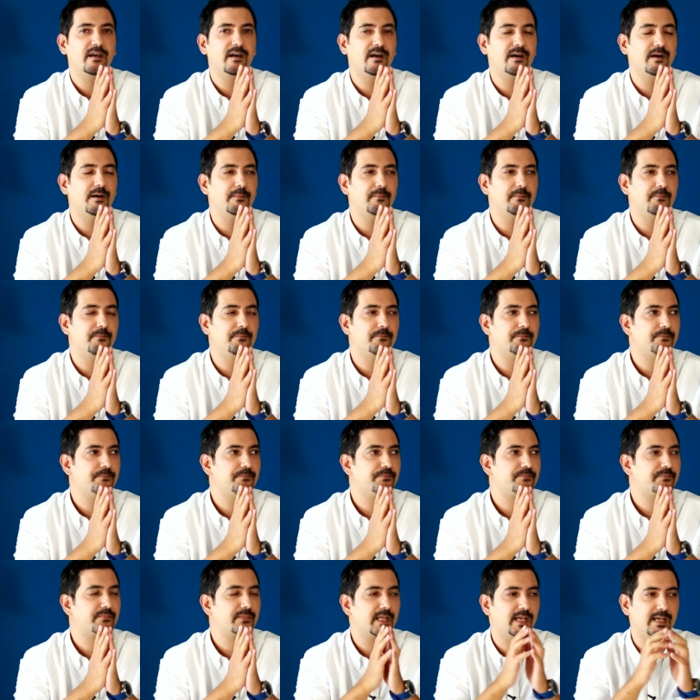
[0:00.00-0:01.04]
um,
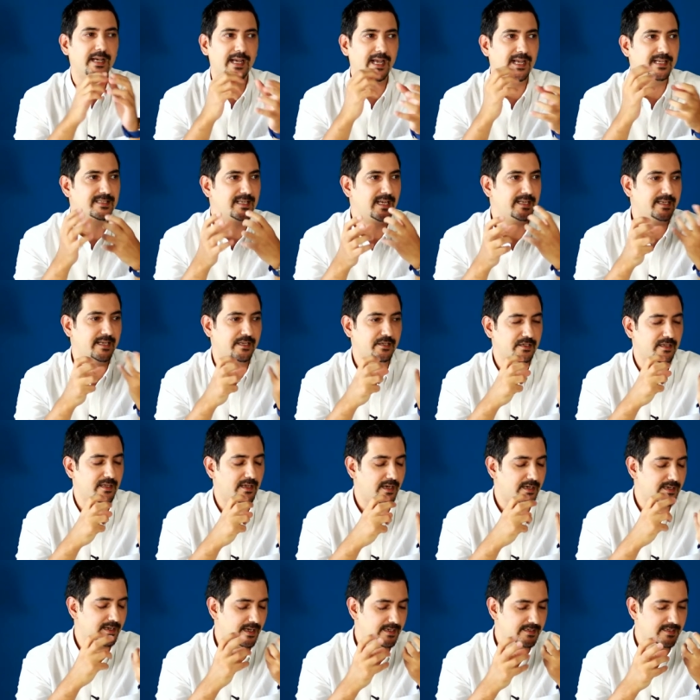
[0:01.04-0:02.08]
as, I
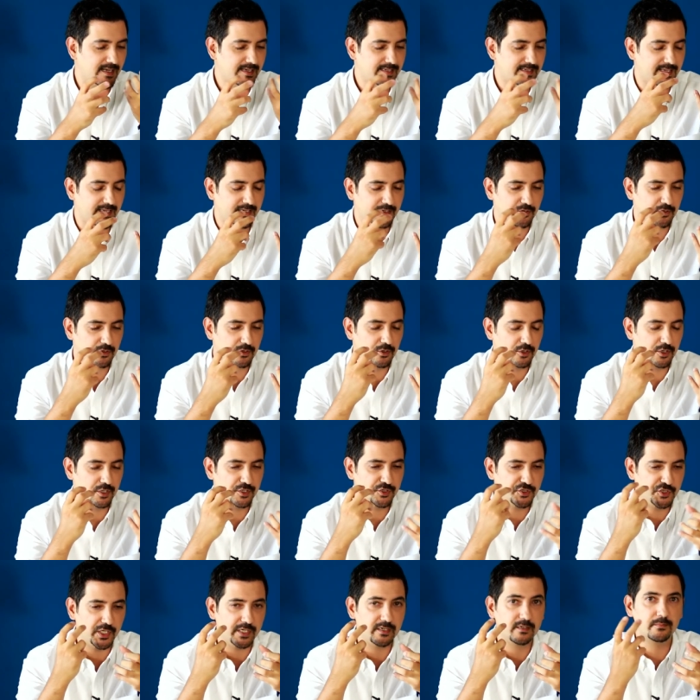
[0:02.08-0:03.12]
as I said, you
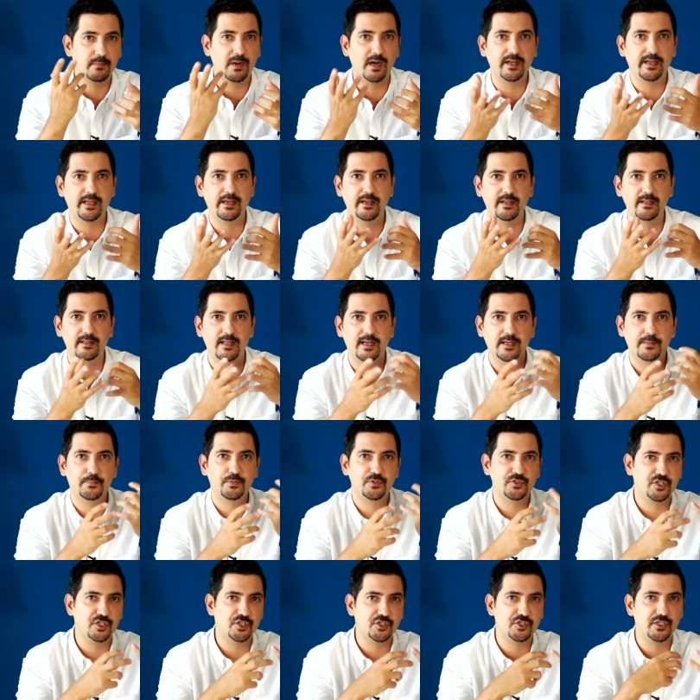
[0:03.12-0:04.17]
learn general marketing like
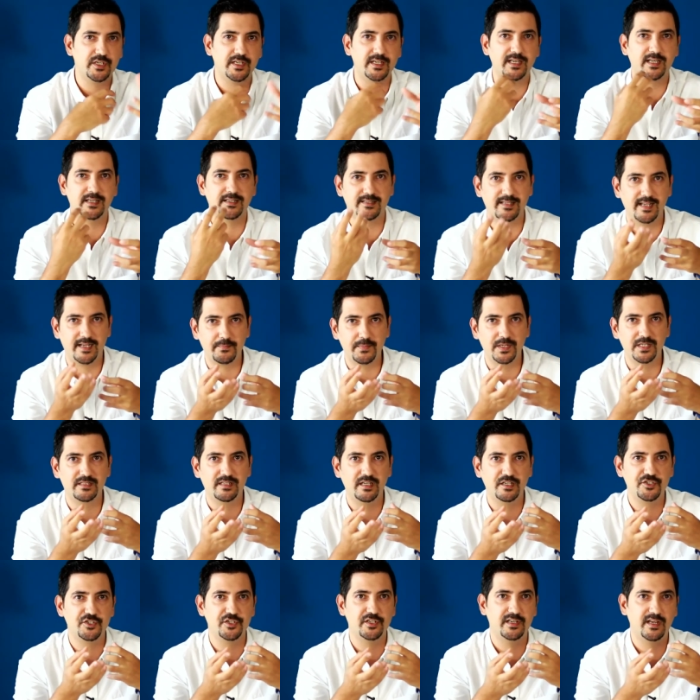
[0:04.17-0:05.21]
positioning and
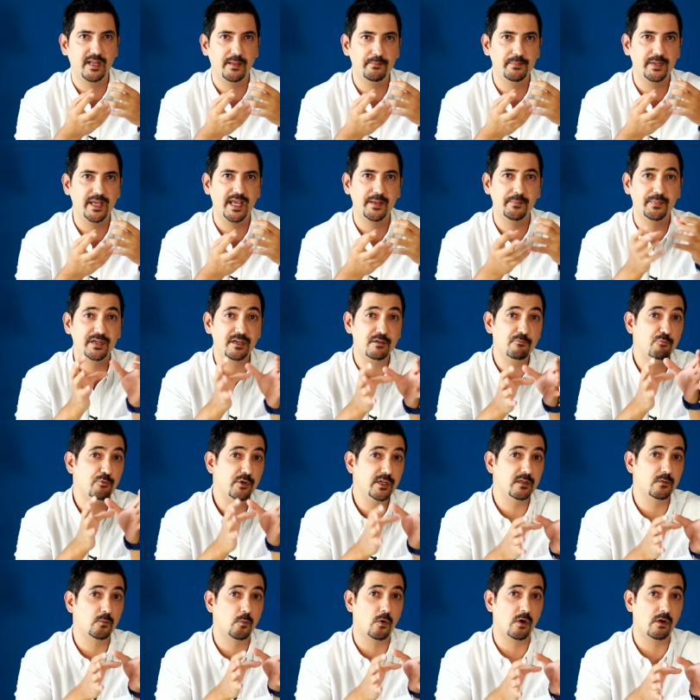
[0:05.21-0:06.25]
segmentation in M B A, but in
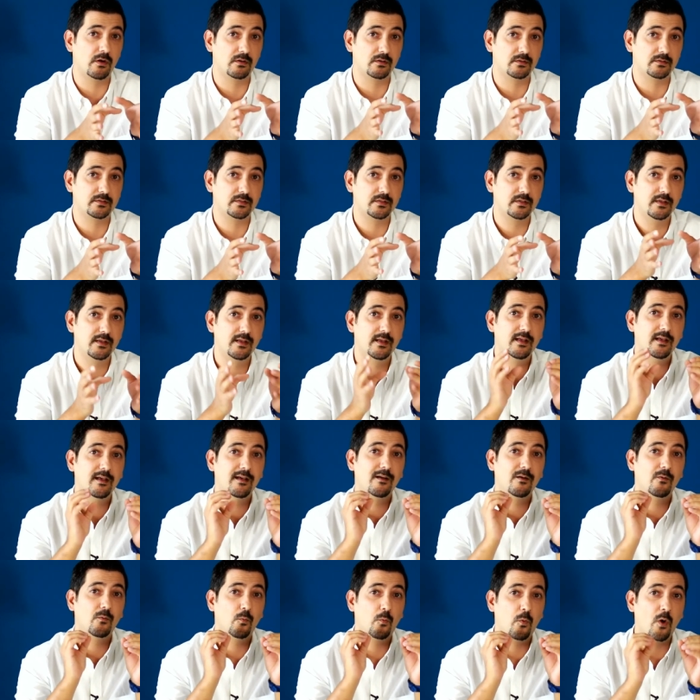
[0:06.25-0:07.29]
real world,
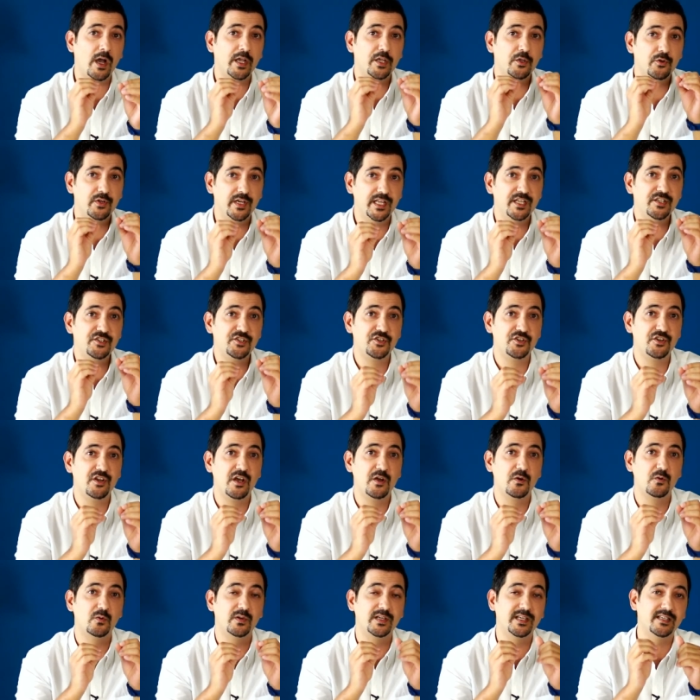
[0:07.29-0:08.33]
what you need to
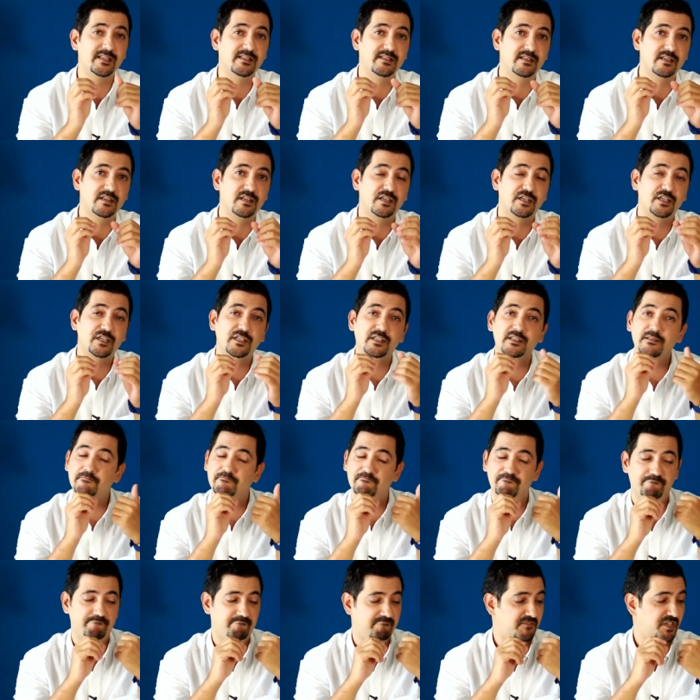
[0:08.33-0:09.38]
know is the
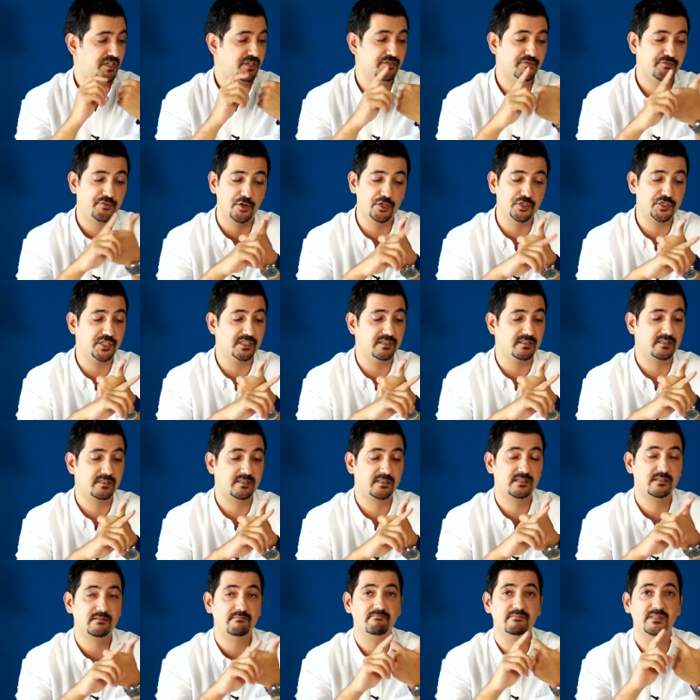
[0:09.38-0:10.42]

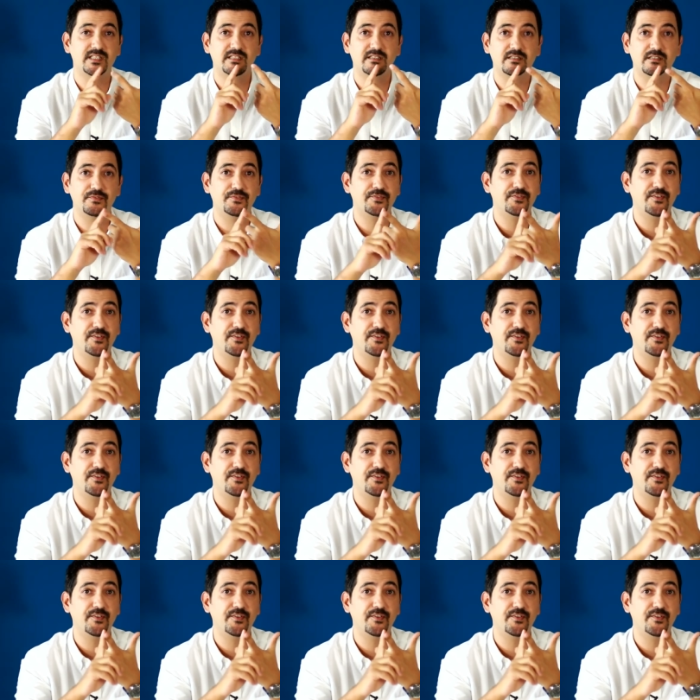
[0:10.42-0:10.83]
conversions, the